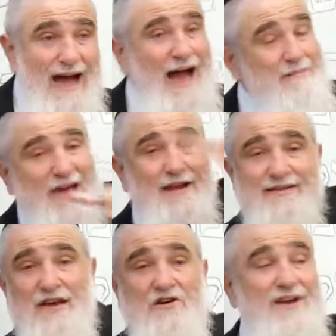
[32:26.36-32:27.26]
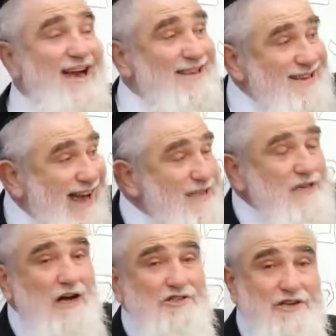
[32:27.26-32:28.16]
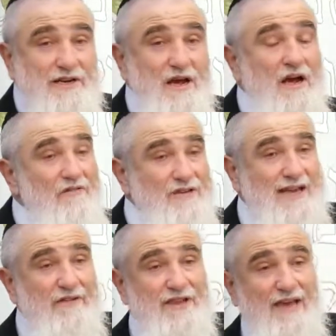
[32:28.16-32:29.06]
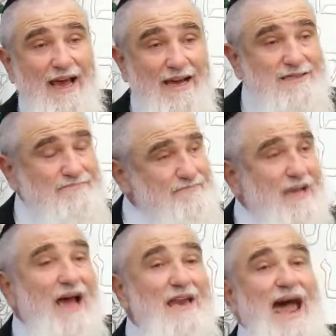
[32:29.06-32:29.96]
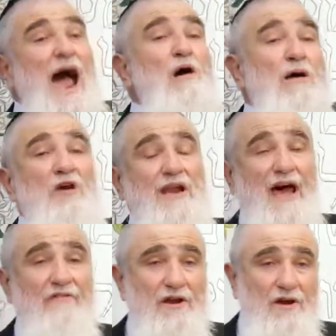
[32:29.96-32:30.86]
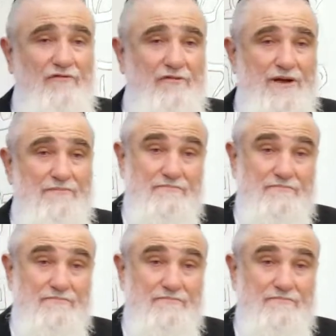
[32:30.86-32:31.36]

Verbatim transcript: I made a tikkun. I did not touch it for seven days, and now I'm going to have Hanafim."